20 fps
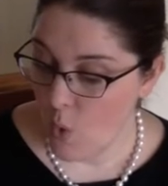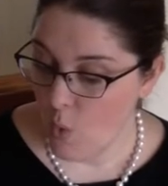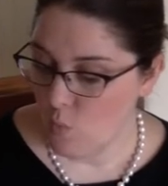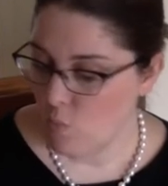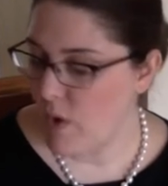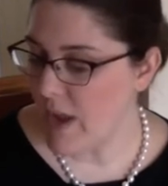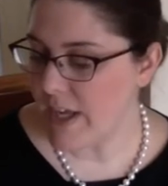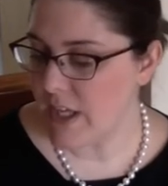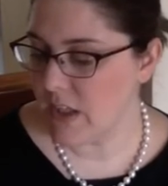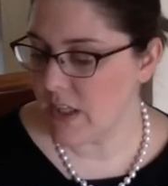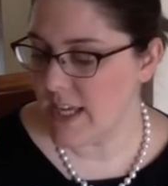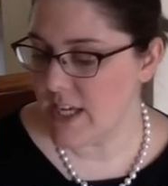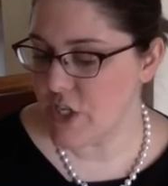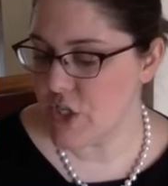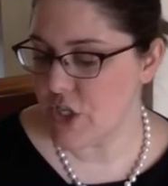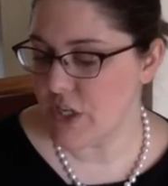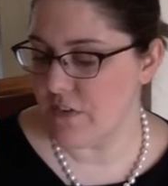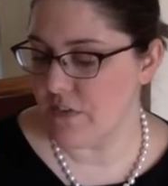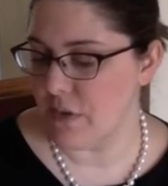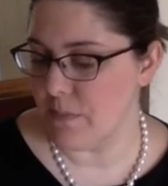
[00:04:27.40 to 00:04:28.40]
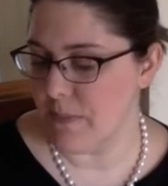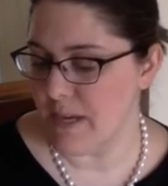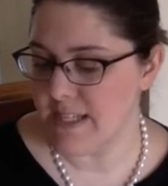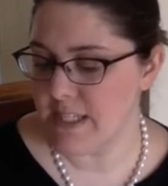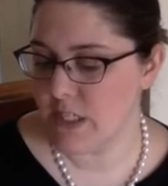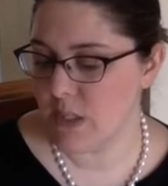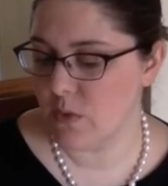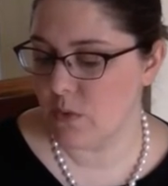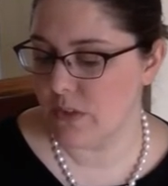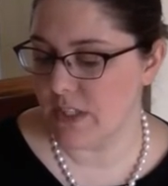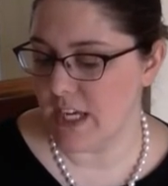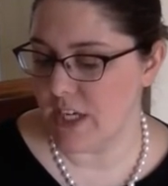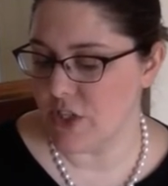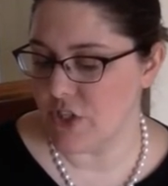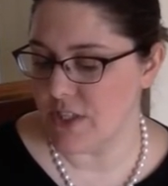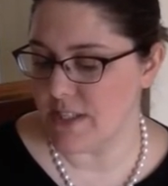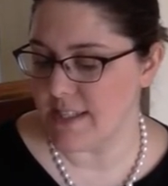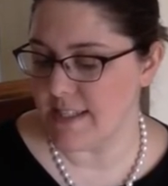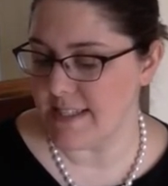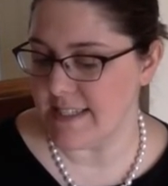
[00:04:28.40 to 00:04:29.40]
"Regulation of domestic
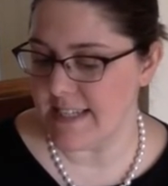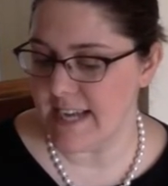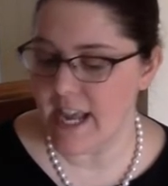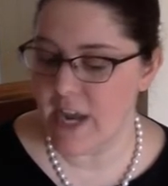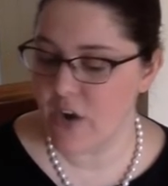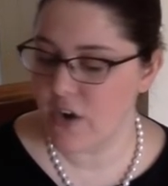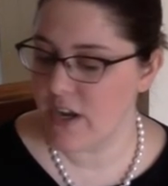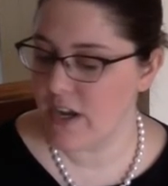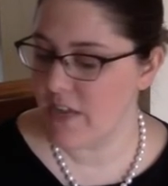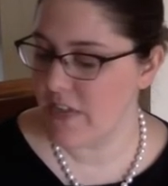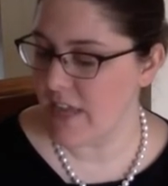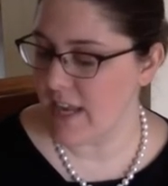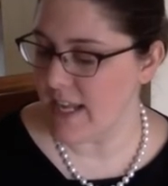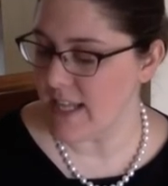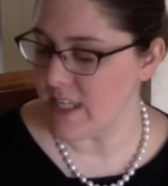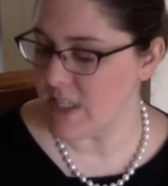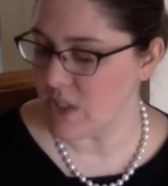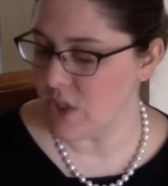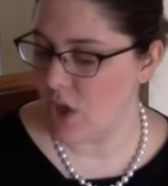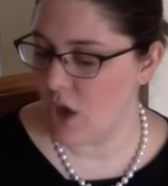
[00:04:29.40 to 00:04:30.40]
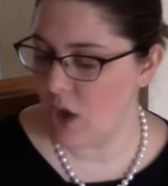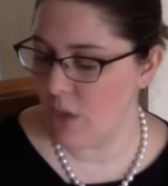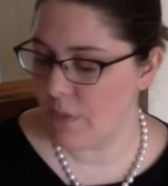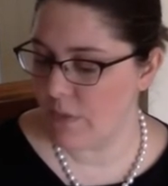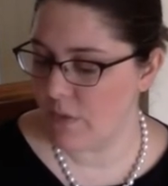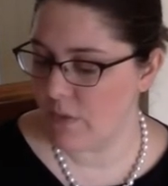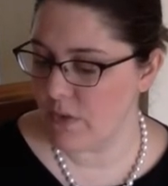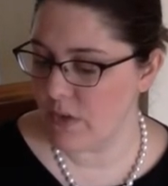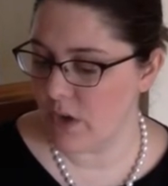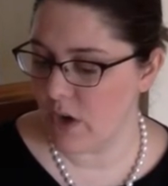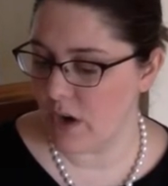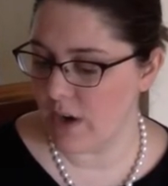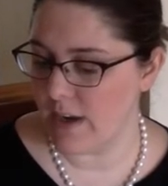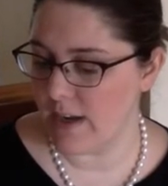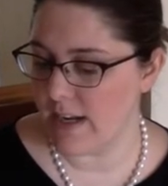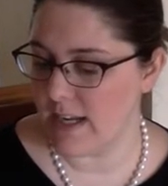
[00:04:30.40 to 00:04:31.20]
relations is an area that has long been regarded